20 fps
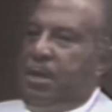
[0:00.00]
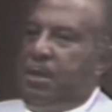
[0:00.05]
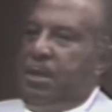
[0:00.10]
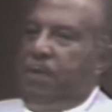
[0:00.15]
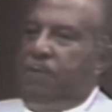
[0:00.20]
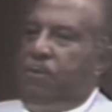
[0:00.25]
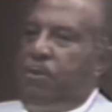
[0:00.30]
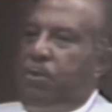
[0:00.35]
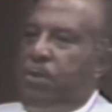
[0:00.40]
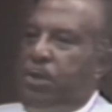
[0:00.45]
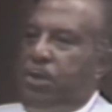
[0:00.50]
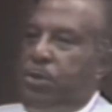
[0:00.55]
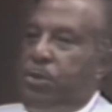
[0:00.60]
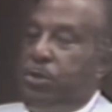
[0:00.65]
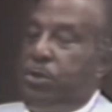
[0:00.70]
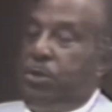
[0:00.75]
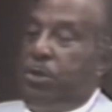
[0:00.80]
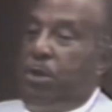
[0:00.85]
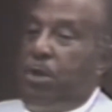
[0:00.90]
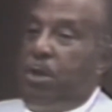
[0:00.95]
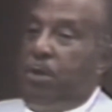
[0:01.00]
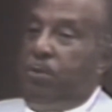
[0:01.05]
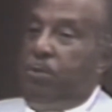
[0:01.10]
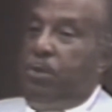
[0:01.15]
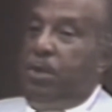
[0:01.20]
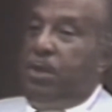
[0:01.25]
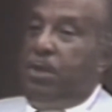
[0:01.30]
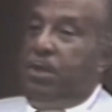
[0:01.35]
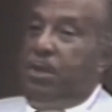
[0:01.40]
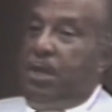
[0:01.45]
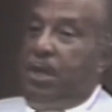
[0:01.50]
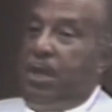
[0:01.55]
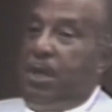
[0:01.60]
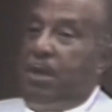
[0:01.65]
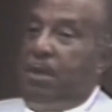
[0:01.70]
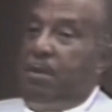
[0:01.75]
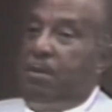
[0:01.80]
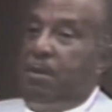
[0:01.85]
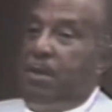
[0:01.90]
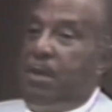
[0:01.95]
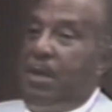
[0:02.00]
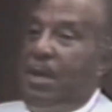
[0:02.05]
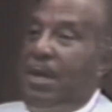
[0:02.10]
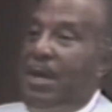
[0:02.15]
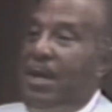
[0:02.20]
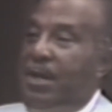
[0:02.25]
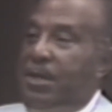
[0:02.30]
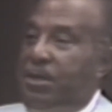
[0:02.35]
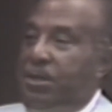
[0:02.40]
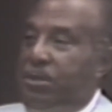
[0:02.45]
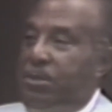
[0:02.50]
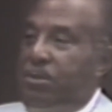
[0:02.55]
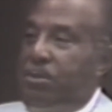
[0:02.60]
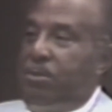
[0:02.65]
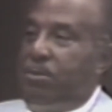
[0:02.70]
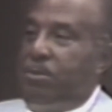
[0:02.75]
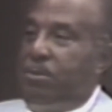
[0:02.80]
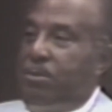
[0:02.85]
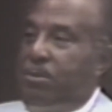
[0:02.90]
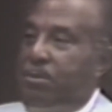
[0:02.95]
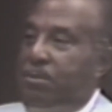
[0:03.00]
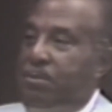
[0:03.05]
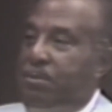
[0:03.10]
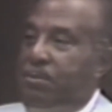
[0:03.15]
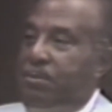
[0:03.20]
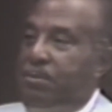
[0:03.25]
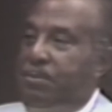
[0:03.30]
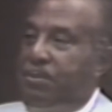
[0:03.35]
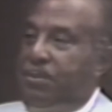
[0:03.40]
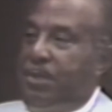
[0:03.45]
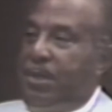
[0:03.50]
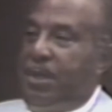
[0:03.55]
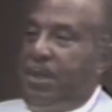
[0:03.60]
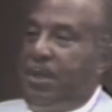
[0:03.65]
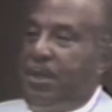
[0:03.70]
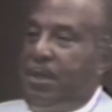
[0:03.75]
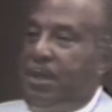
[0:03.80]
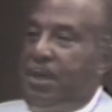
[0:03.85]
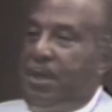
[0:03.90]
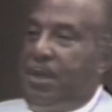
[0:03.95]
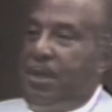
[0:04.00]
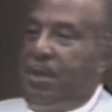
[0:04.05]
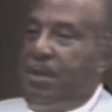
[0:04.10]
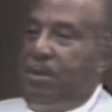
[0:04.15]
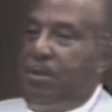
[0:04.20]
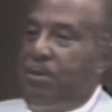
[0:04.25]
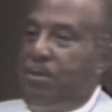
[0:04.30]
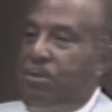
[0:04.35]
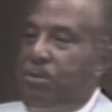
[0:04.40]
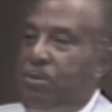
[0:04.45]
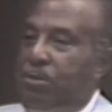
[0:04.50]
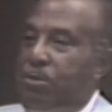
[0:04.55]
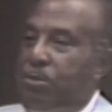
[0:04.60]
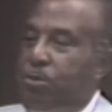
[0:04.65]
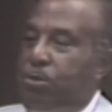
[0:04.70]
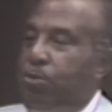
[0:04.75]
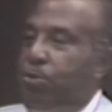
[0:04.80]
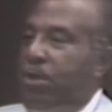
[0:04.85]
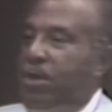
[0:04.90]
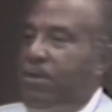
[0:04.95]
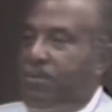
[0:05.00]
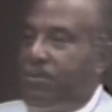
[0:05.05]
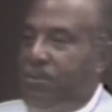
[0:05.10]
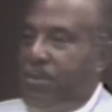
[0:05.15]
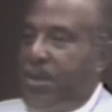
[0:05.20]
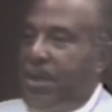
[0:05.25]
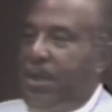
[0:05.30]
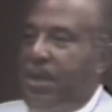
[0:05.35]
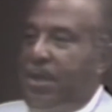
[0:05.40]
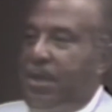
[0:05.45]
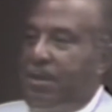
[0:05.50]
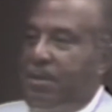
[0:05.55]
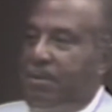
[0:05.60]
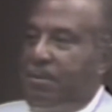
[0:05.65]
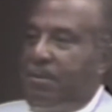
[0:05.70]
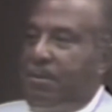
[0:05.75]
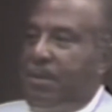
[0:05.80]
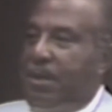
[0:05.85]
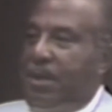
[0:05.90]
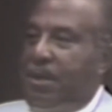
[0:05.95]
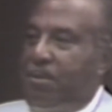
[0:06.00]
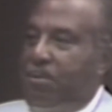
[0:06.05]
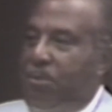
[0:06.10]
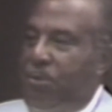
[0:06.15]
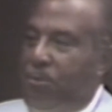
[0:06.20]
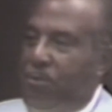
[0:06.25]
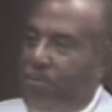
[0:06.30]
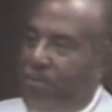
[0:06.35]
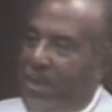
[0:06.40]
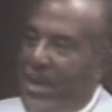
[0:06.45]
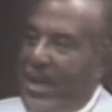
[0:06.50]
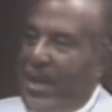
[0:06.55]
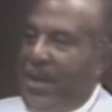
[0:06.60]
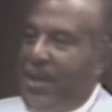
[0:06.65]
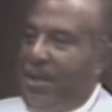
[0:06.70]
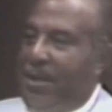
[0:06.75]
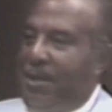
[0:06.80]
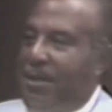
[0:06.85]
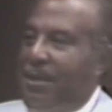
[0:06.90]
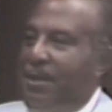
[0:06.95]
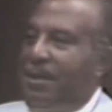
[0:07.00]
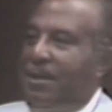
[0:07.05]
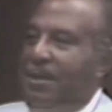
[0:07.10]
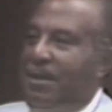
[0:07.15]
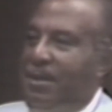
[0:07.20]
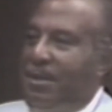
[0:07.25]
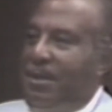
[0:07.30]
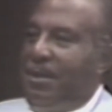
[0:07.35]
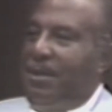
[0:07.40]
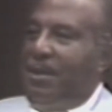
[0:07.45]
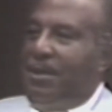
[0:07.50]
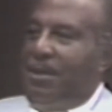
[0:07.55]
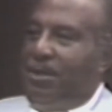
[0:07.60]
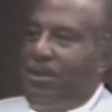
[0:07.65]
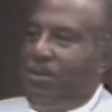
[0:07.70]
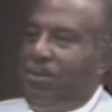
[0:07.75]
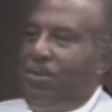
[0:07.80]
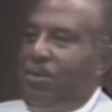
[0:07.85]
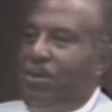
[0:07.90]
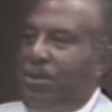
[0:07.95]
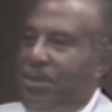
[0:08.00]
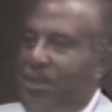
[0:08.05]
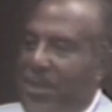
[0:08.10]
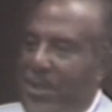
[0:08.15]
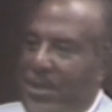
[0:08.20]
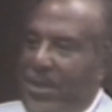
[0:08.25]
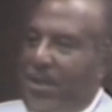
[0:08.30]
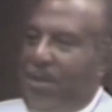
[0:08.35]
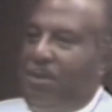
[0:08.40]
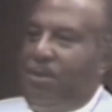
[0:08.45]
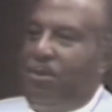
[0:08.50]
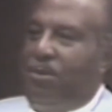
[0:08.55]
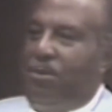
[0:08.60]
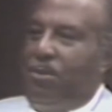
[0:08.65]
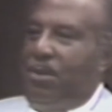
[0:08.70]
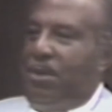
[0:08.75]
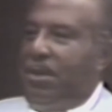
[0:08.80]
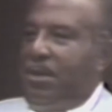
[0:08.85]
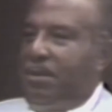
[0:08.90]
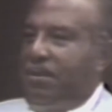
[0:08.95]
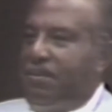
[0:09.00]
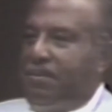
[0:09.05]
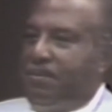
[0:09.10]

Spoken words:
They voted to start with the high school in the 12th grade and move back towards the lower.